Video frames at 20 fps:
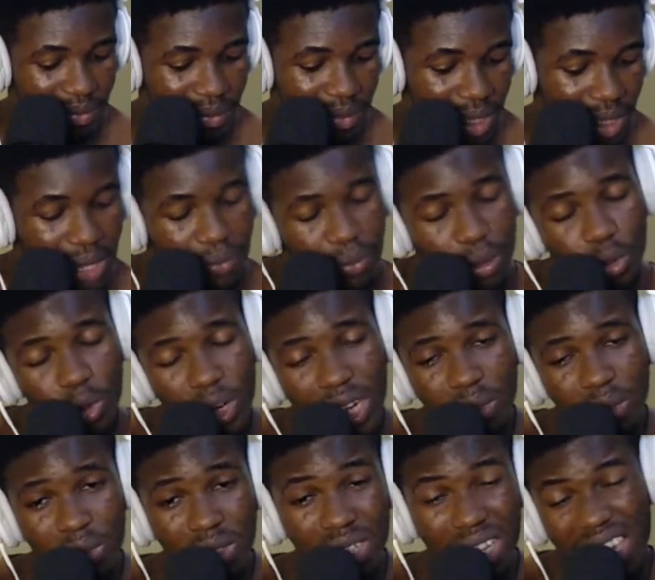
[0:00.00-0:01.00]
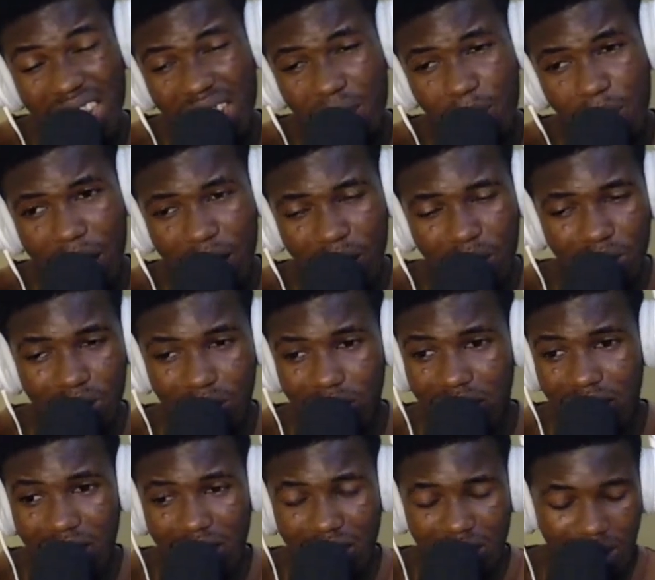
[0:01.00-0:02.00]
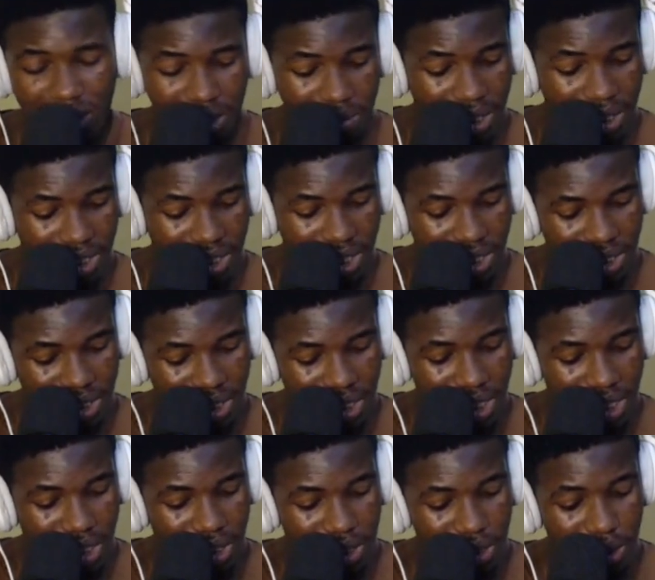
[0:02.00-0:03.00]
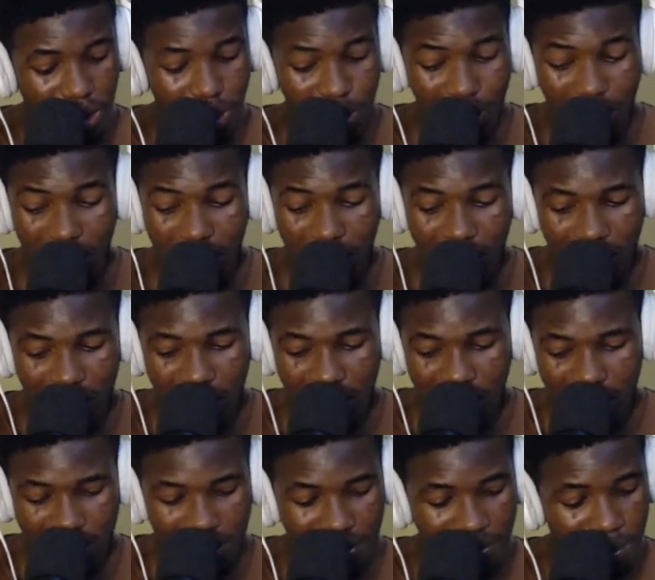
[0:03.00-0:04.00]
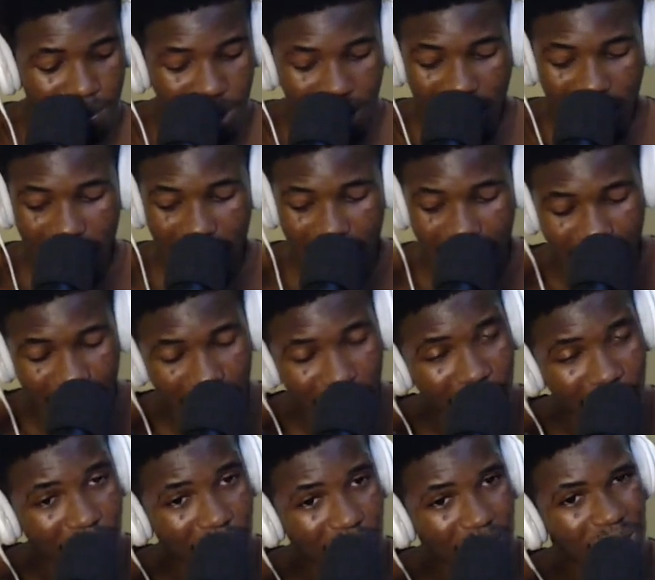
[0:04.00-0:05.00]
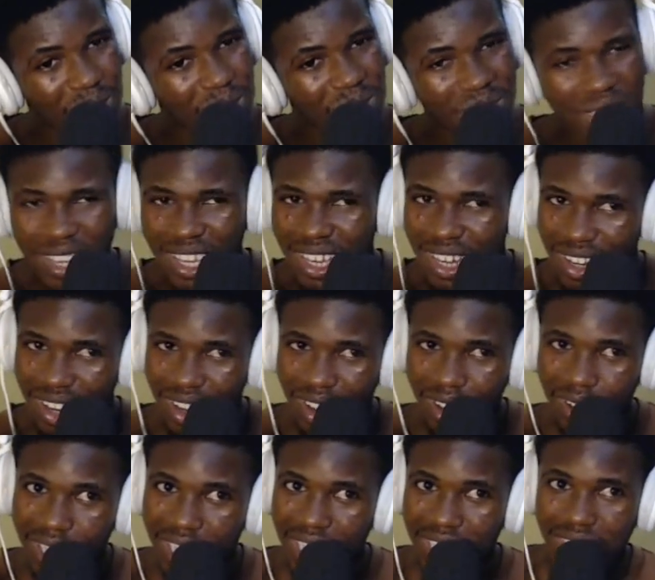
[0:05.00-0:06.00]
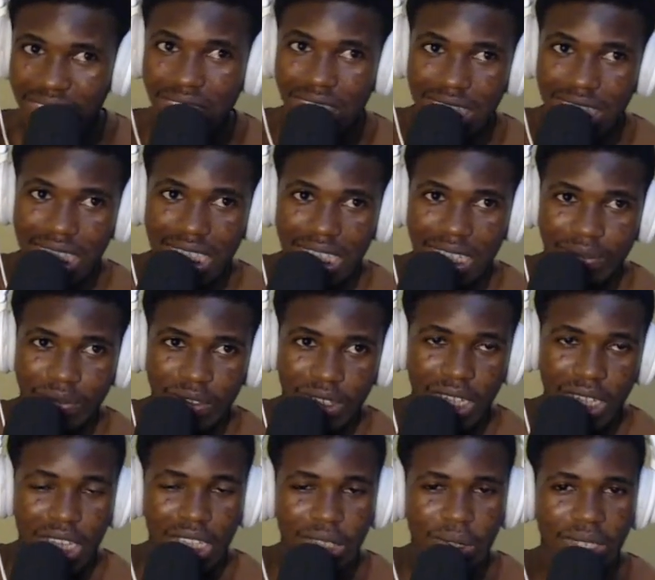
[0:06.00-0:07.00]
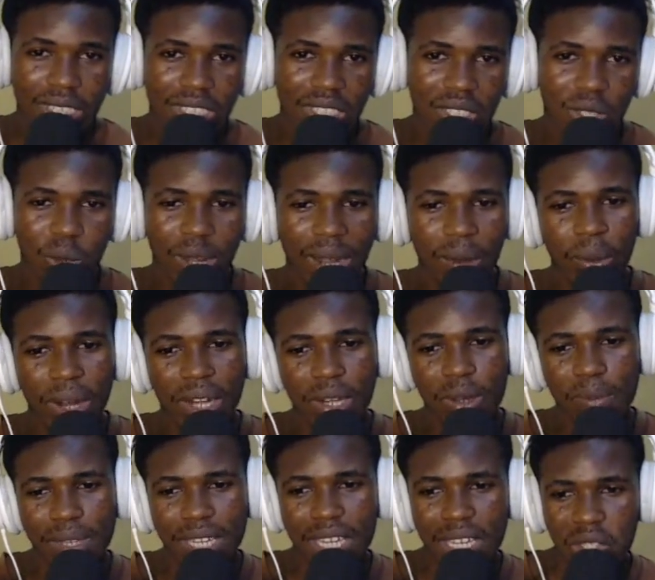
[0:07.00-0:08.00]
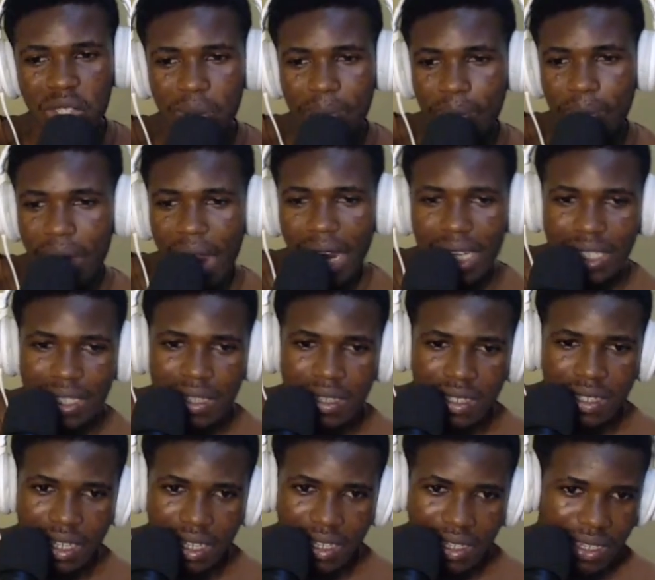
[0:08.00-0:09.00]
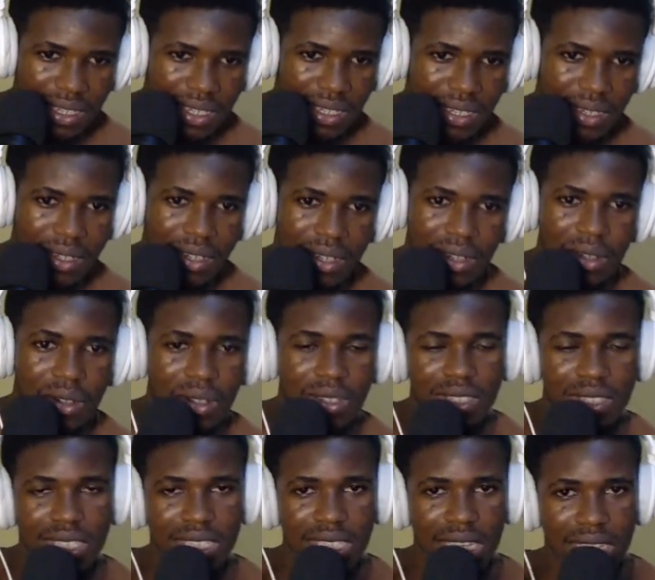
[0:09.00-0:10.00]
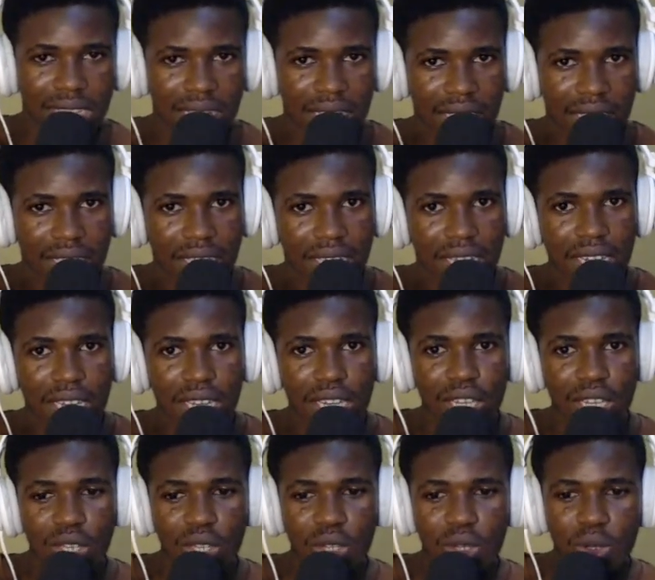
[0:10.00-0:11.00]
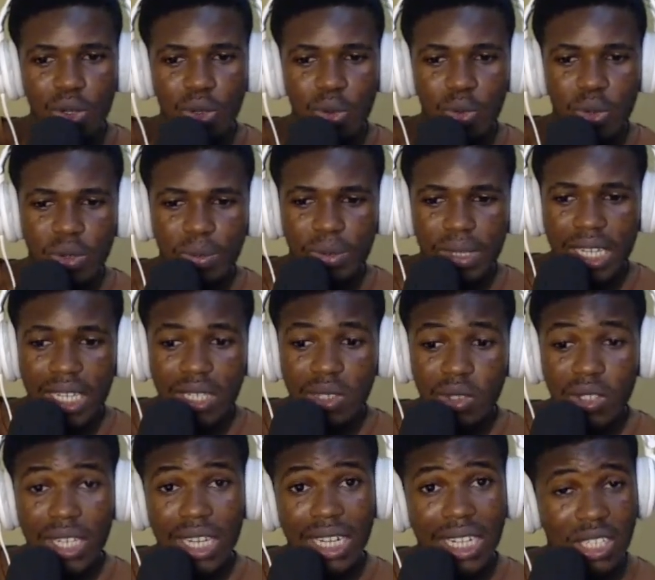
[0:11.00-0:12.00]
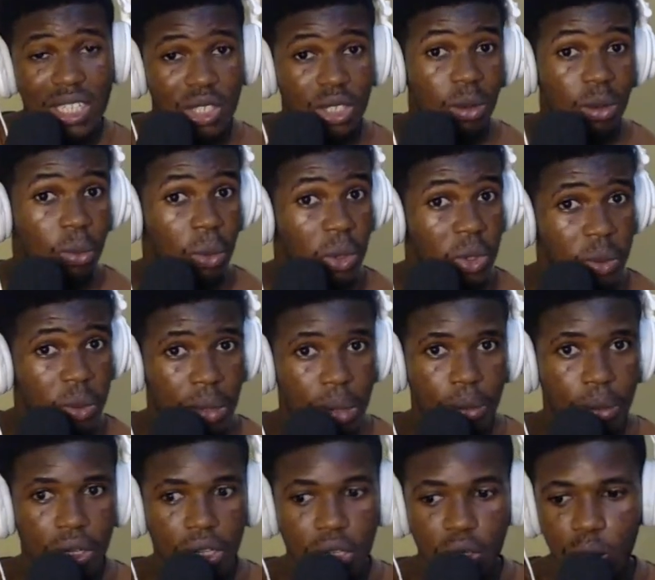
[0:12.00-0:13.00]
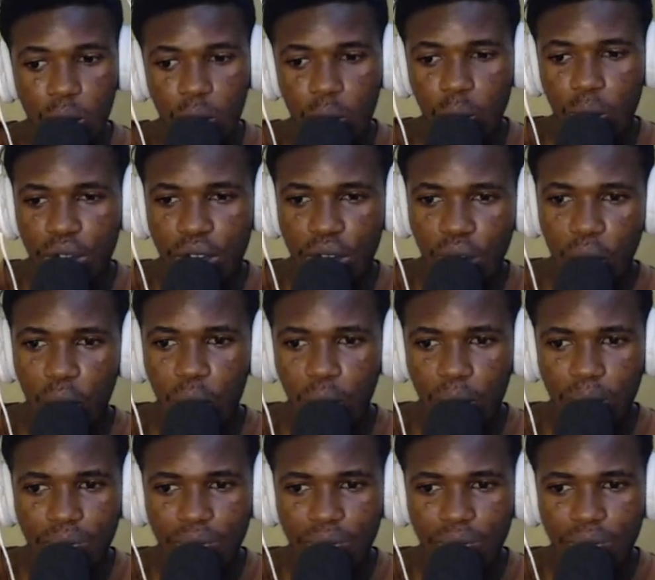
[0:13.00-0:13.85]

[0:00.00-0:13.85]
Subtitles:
if you try to the A minor, don't think it's gonna make sense. The waters of my soul. No, that's not it. So this is why when you begin to practice this consistently, you would begin to get this in your muscle memory. So you would know